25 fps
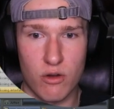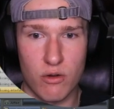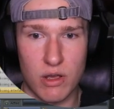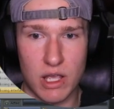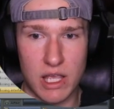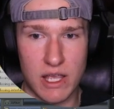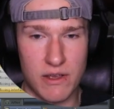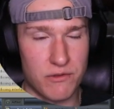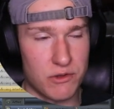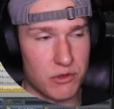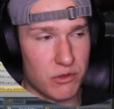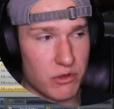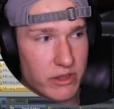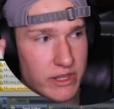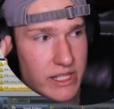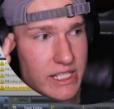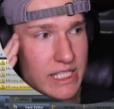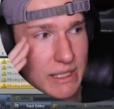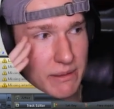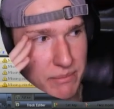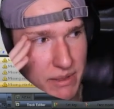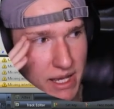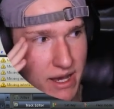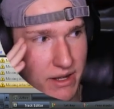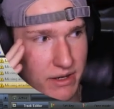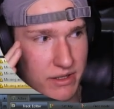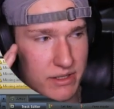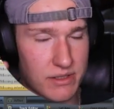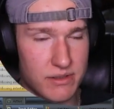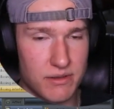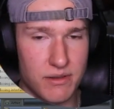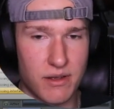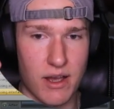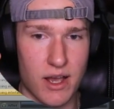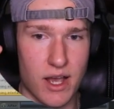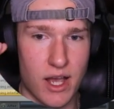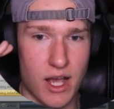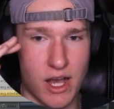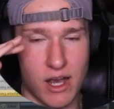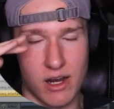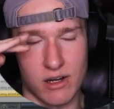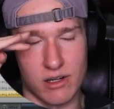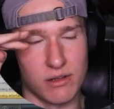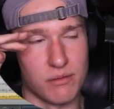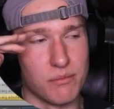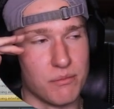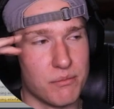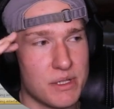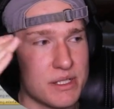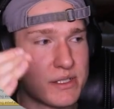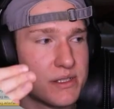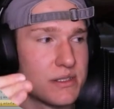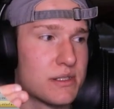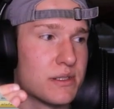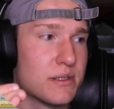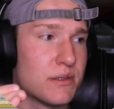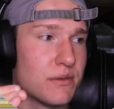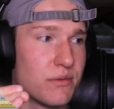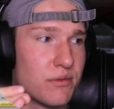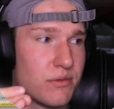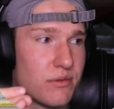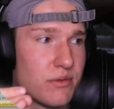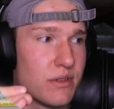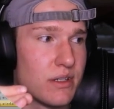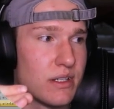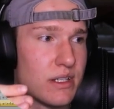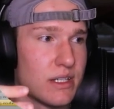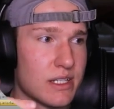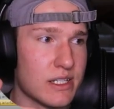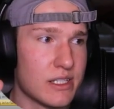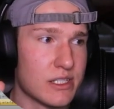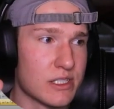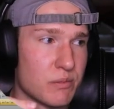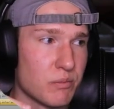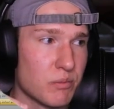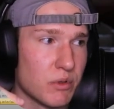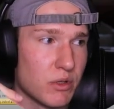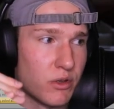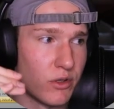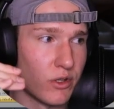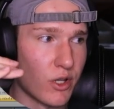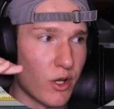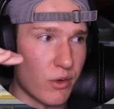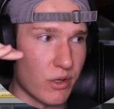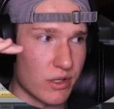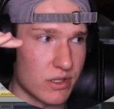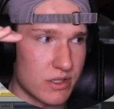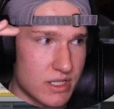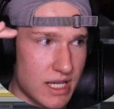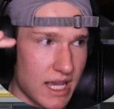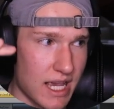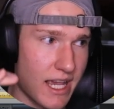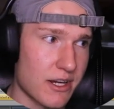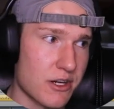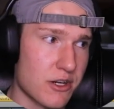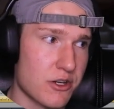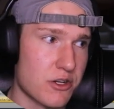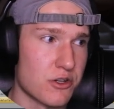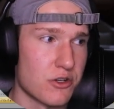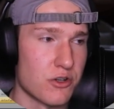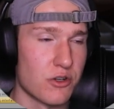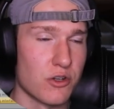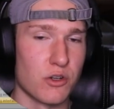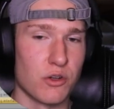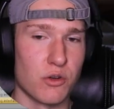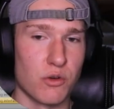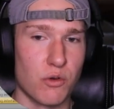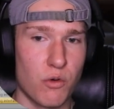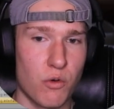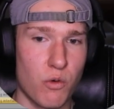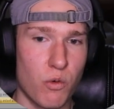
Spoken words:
if you think about it, our emissive is below a texture,